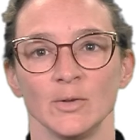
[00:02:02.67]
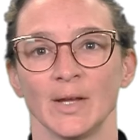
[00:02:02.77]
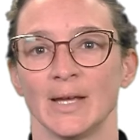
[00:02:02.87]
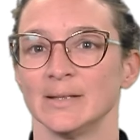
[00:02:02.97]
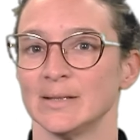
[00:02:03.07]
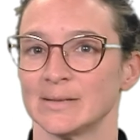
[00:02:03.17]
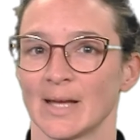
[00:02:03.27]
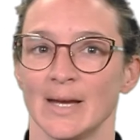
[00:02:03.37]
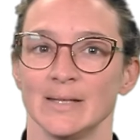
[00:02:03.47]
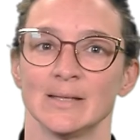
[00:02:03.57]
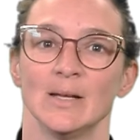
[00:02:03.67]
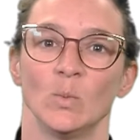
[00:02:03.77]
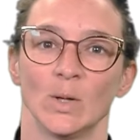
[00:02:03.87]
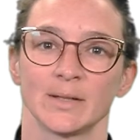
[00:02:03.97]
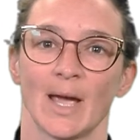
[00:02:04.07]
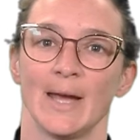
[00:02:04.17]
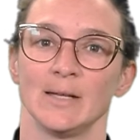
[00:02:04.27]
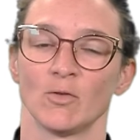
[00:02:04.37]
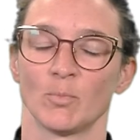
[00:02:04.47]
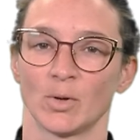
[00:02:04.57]
and decide what kind
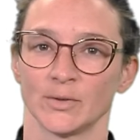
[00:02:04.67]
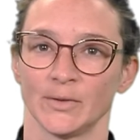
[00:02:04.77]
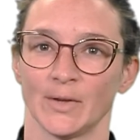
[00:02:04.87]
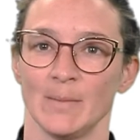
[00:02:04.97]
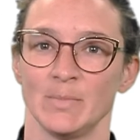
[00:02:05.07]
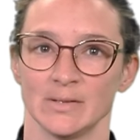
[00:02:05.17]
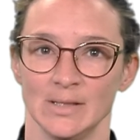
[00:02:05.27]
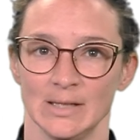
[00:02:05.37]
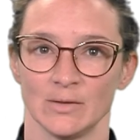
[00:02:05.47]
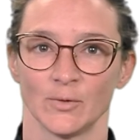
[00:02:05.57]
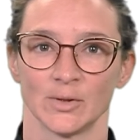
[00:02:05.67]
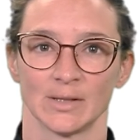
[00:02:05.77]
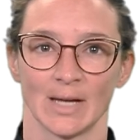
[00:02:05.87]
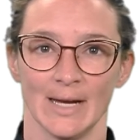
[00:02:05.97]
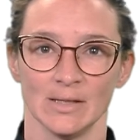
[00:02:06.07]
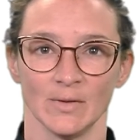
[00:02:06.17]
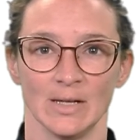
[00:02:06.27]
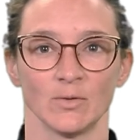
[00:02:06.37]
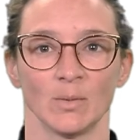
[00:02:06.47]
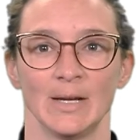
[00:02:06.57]
of prototype is needed for the kind of
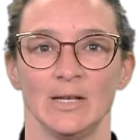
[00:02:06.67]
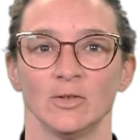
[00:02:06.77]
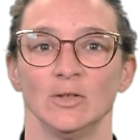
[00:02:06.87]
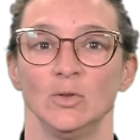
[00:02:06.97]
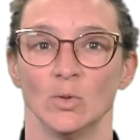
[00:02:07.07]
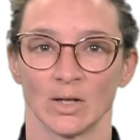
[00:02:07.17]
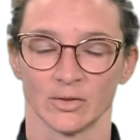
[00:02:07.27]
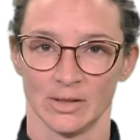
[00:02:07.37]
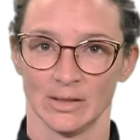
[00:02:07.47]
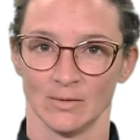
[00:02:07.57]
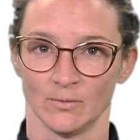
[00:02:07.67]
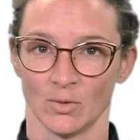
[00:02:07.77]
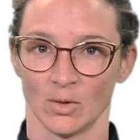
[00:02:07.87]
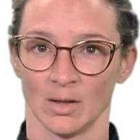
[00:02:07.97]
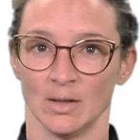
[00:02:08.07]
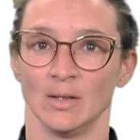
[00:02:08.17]
information you are seeking for.